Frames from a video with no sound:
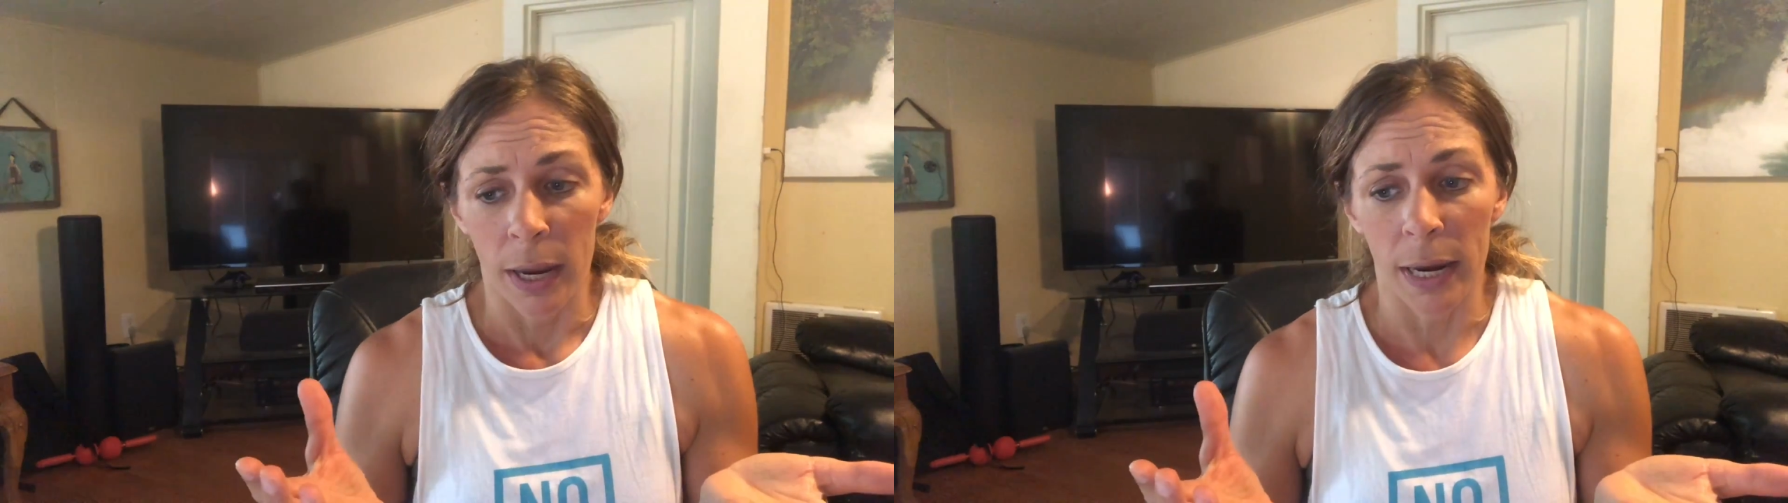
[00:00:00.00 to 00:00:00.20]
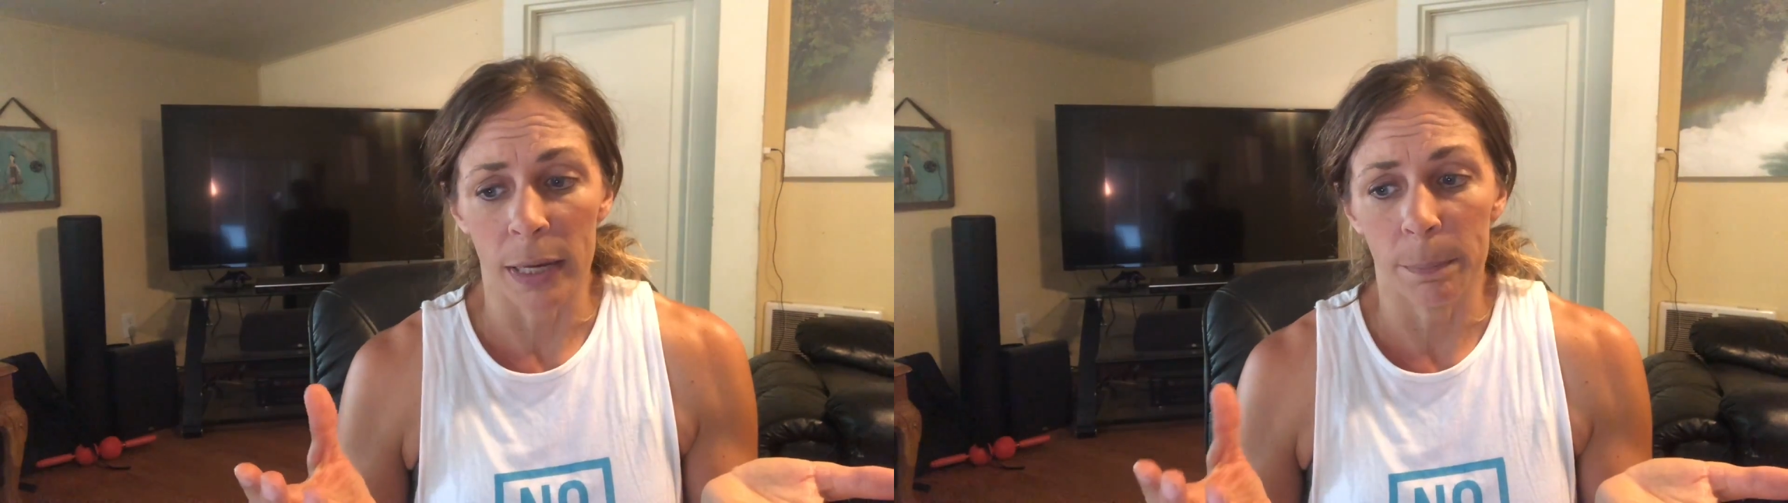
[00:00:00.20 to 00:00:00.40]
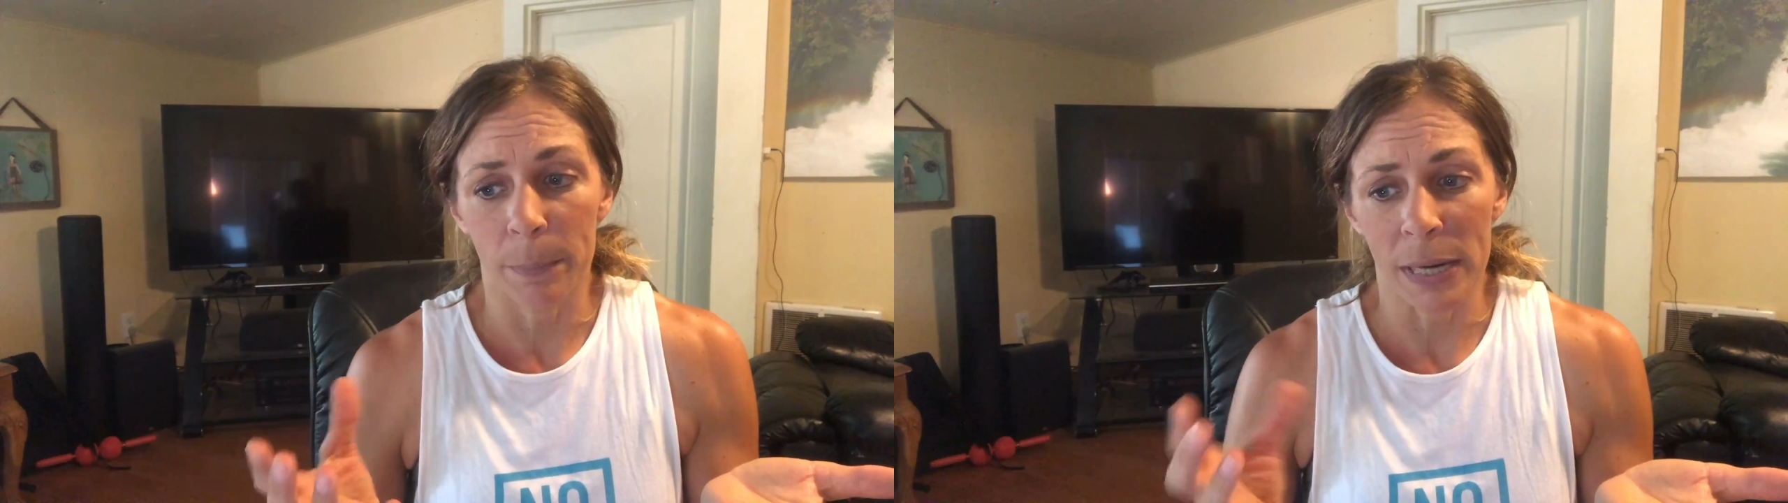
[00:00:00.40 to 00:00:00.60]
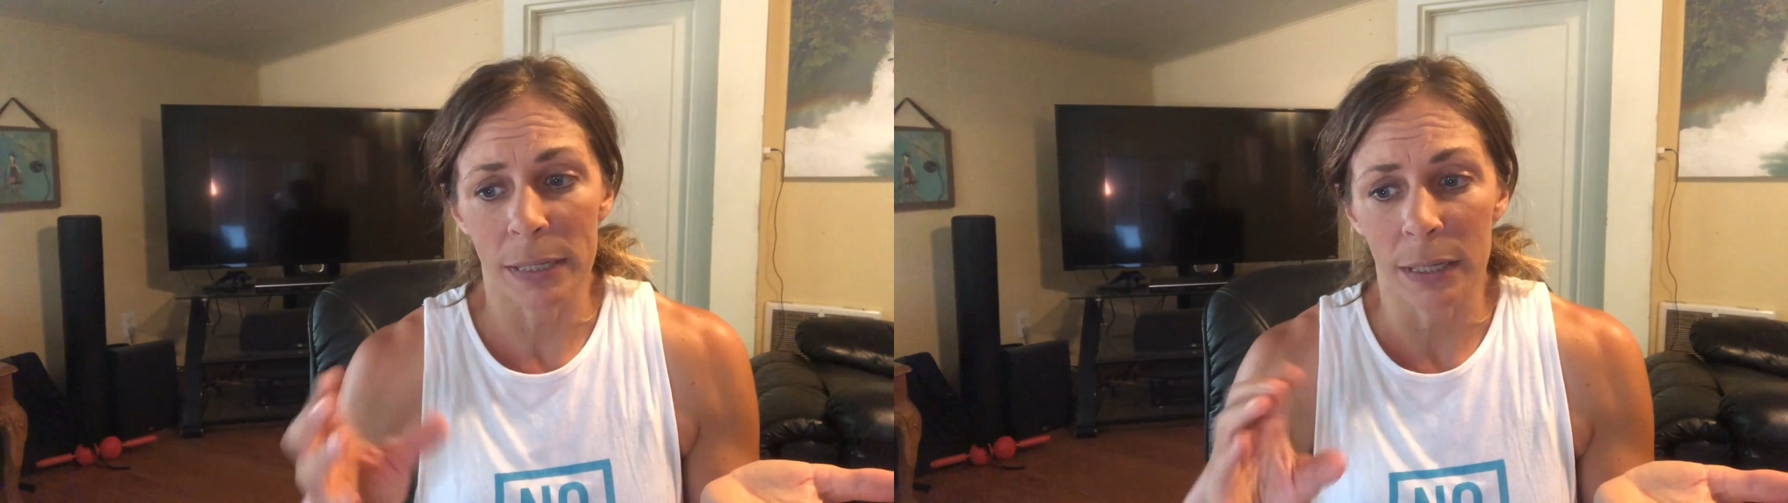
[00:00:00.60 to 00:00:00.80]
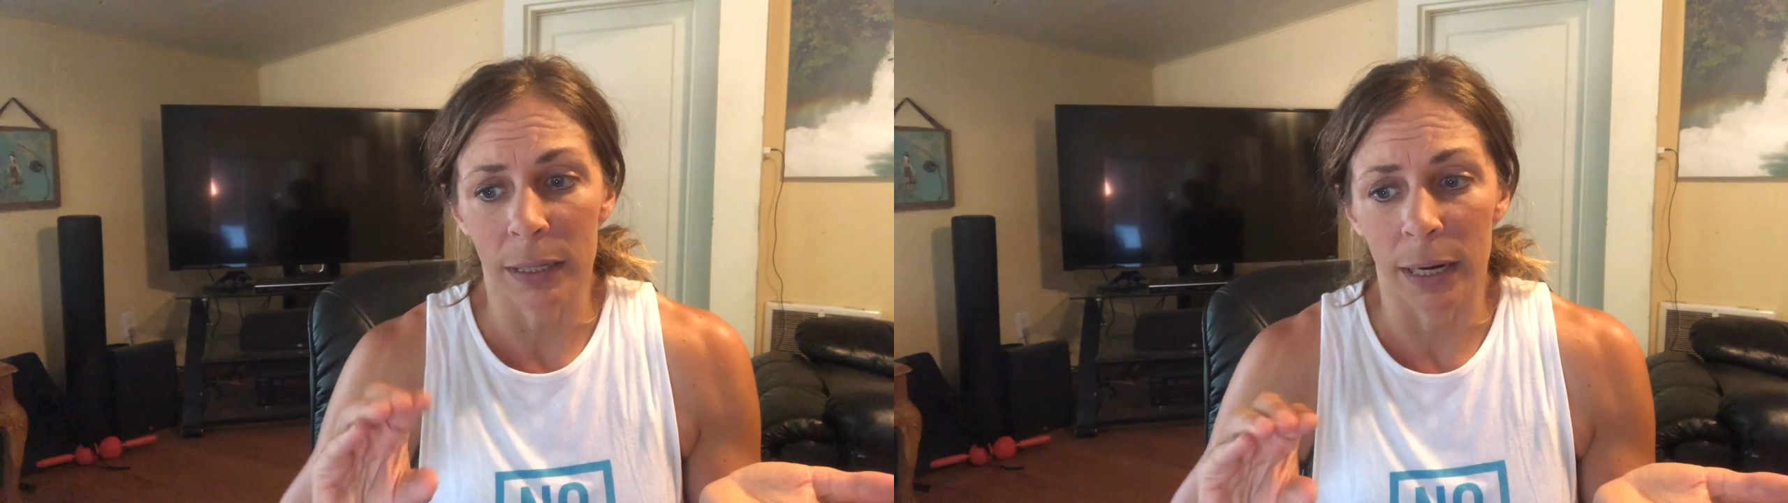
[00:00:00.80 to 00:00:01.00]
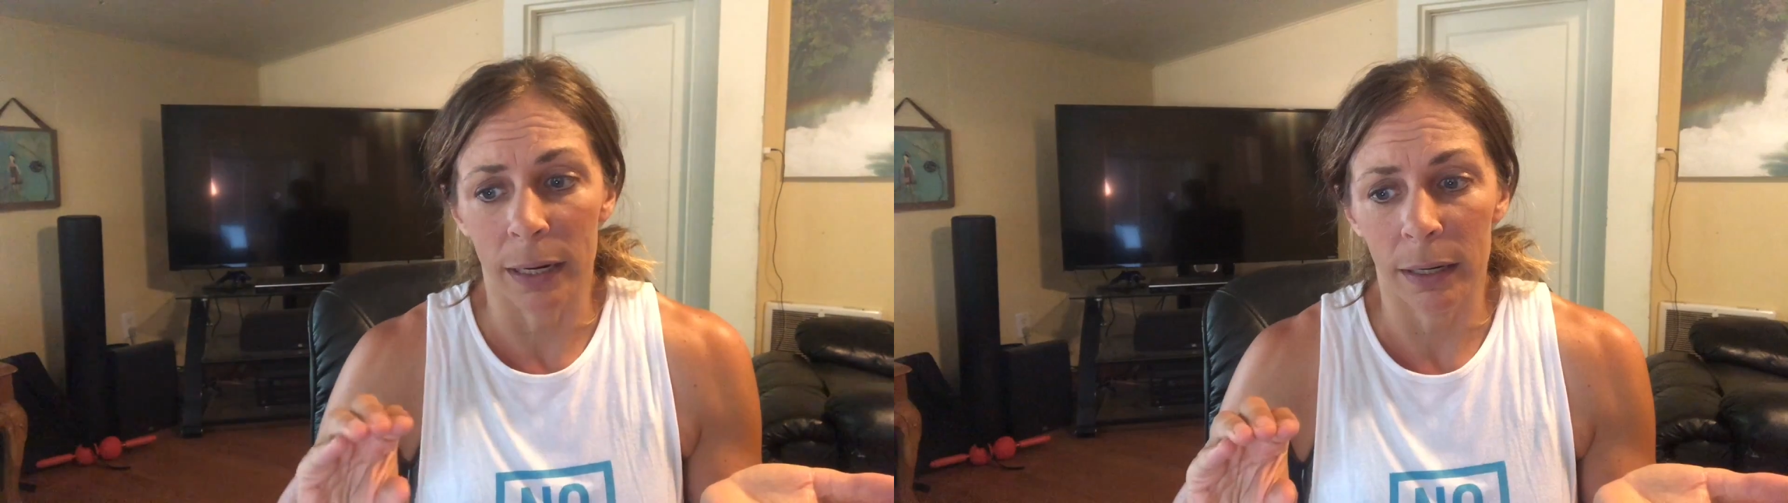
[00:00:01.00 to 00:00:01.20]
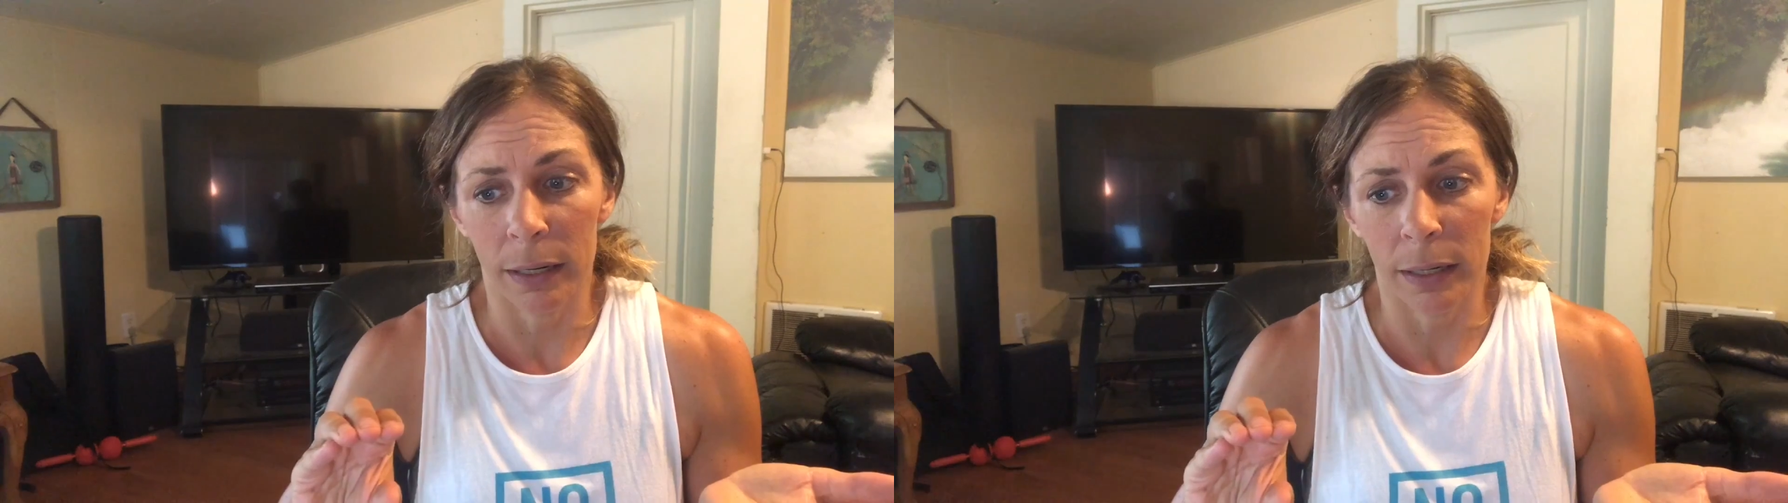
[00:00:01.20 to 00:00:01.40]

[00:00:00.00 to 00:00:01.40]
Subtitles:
it basically